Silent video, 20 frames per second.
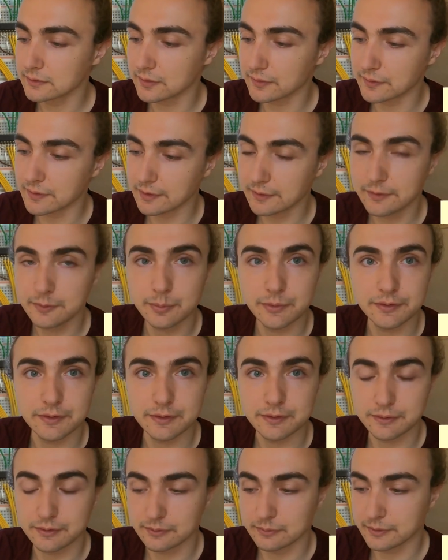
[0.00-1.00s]
to the next
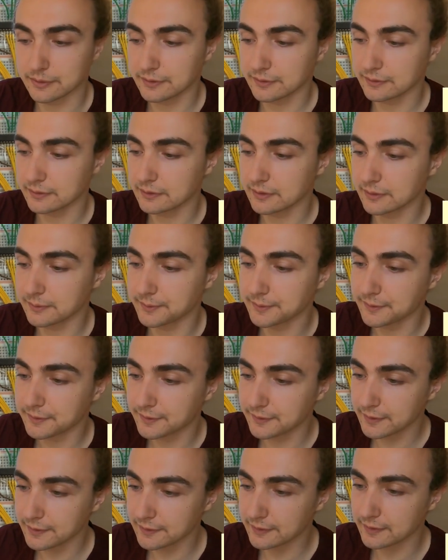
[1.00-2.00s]
position, which gives
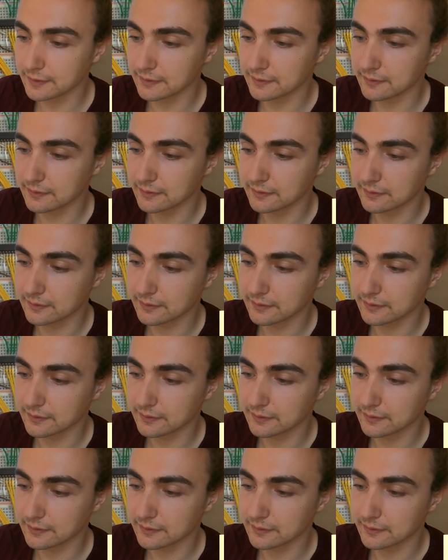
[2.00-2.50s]
16,